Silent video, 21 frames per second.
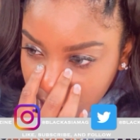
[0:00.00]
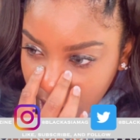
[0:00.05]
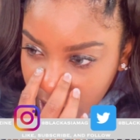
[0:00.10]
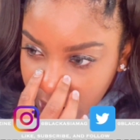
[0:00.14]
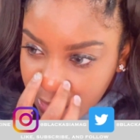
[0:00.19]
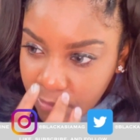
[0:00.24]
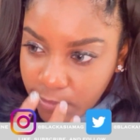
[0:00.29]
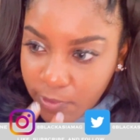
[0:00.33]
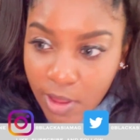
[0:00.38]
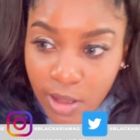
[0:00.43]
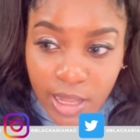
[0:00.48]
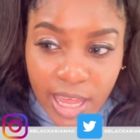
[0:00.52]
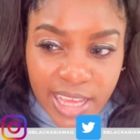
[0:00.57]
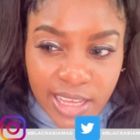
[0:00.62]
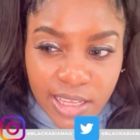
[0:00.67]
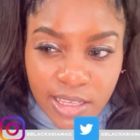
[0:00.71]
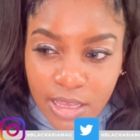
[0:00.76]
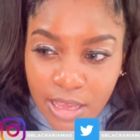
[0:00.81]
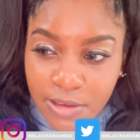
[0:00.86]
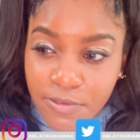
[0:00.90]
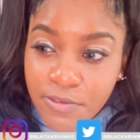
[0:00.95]
I feel like
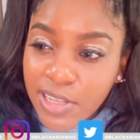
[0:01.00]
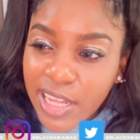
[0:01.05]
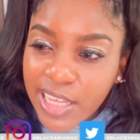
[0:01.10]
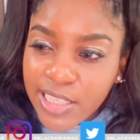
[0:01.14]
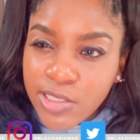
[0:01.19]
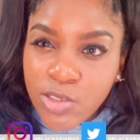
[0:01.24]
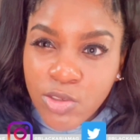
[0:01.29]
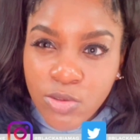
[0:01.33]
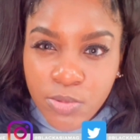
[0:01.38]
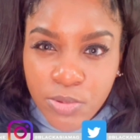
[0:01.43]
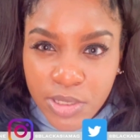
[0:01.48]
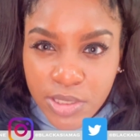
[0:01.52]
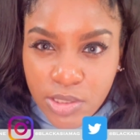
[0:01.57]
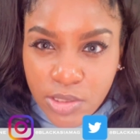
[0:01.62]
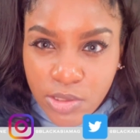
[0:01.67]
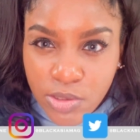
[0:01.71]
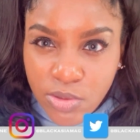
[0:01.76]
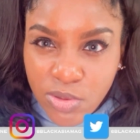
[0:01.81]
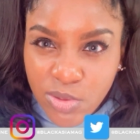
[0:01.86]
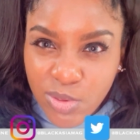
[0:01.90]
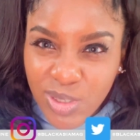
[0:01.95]

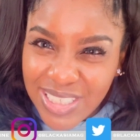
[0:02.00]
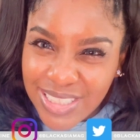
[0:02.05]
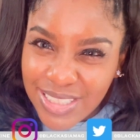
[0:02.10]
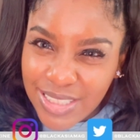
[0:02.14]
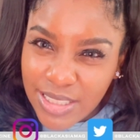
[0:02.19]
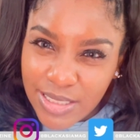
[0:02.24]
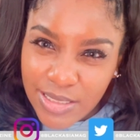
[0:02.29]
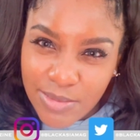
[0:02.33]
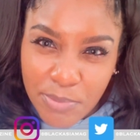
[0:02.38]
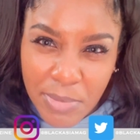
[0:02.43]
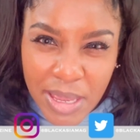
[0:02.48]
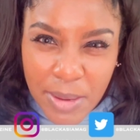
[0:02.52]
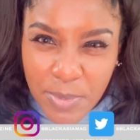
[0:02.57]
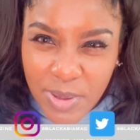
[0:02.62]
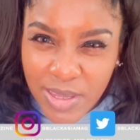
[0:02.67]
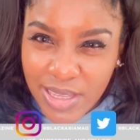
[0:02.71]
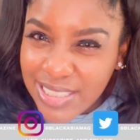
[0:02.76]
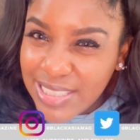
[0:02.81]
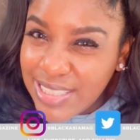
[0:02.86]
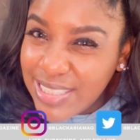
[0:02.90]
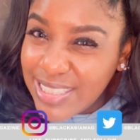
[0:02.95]
2.2 is maybe
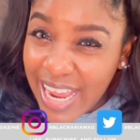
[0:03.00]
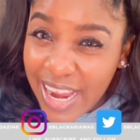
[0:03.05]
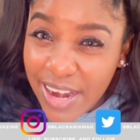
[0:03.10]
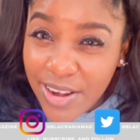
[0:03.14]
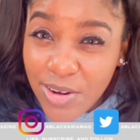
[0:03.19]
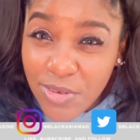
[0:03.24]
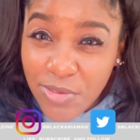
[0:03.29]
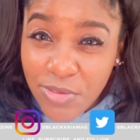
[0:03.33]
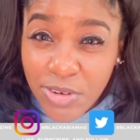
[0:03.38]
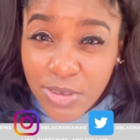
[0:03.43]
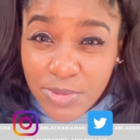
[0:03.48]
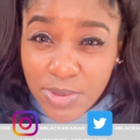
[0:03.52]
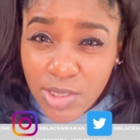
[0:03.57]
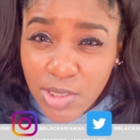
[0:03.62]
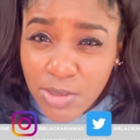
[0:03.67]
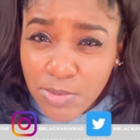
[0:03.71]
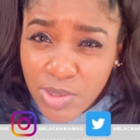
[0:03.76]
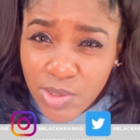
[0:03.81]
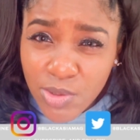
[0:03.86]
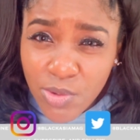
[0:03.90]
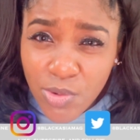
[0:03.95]
the standard for
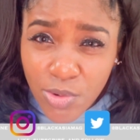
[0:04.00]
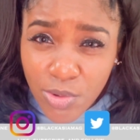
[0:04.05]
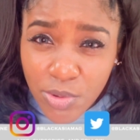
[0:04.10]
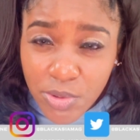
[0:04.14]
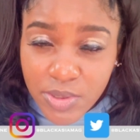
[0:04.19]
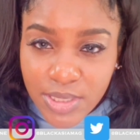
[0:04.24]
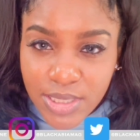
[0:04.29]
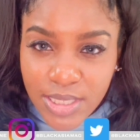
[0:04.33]
some schools.